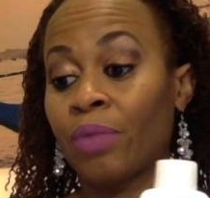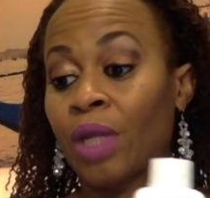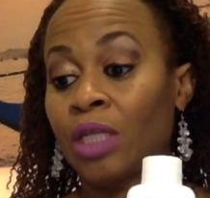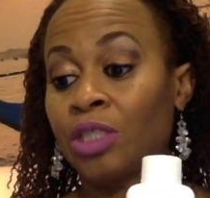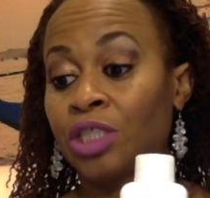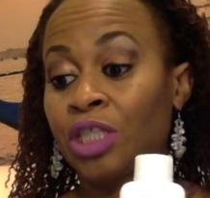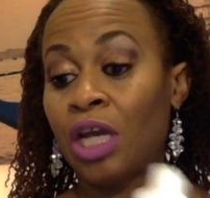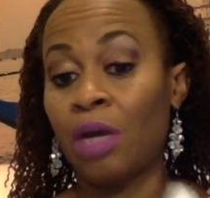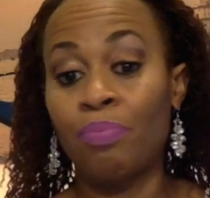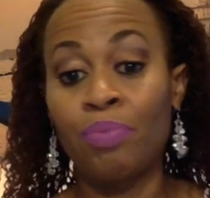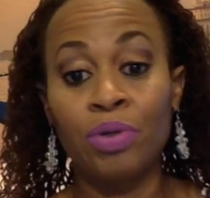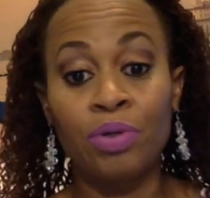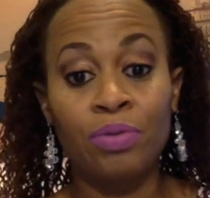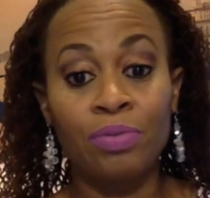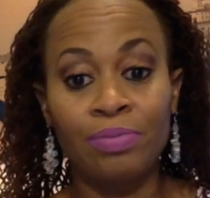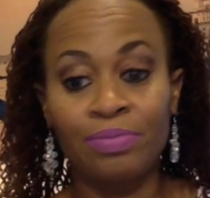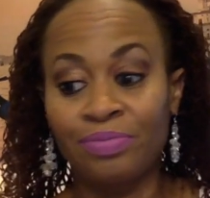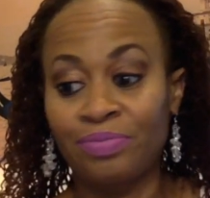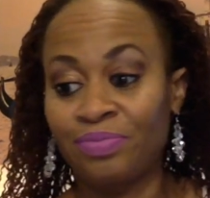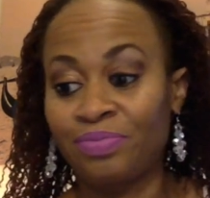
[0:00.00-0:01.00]
shampoo
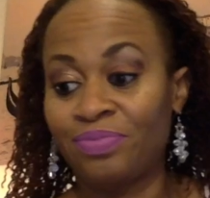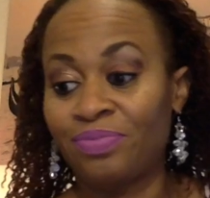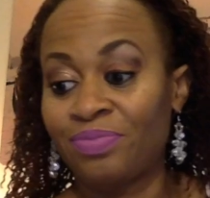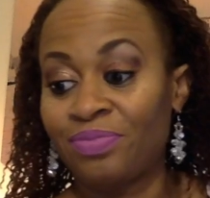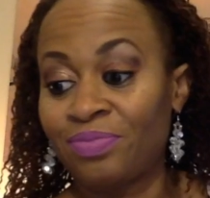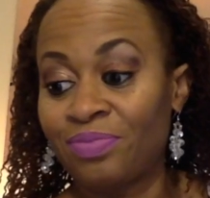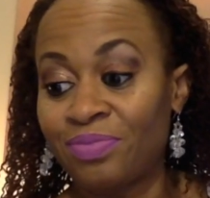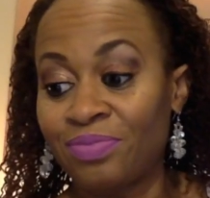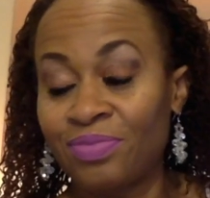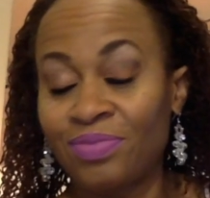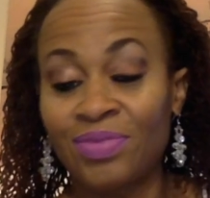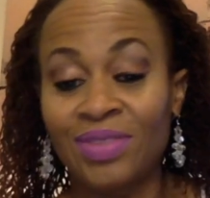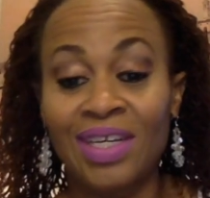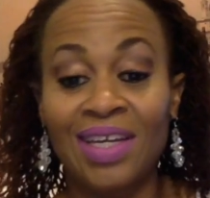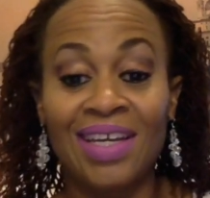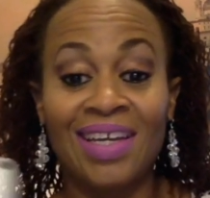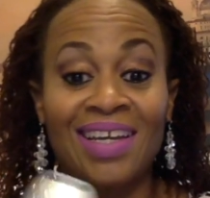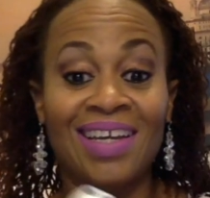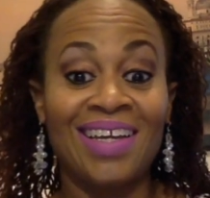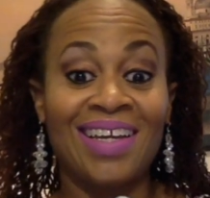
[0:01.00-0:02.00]

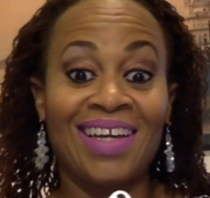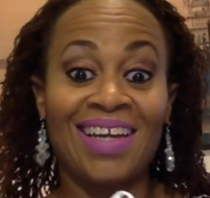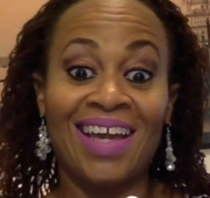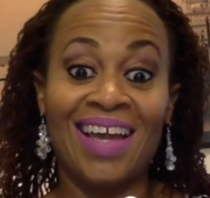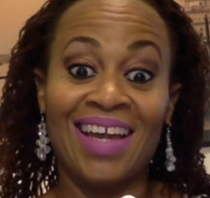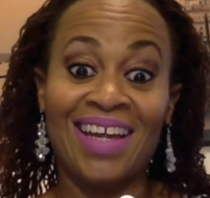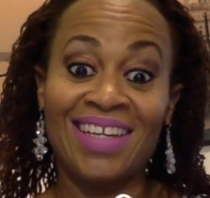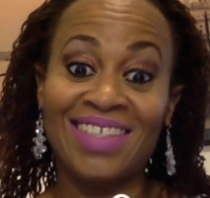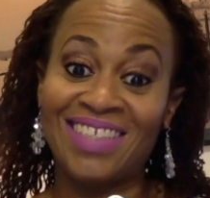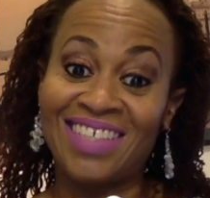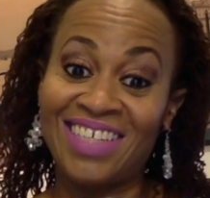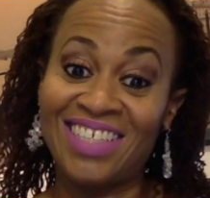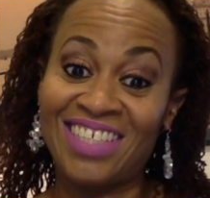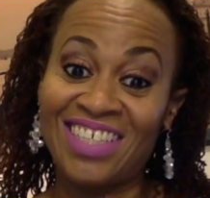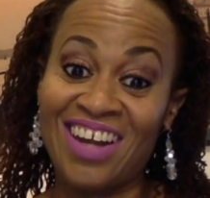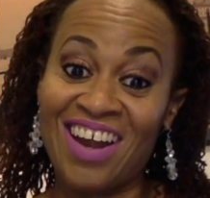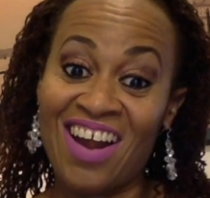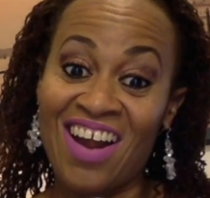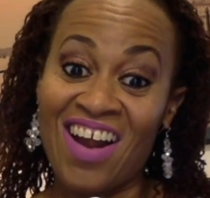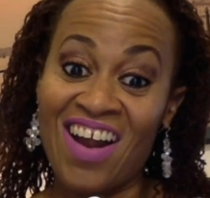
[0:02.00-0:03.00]
and
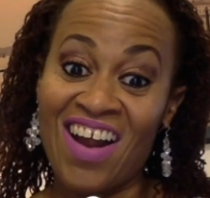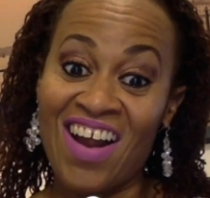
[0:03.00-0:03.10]
conditioner.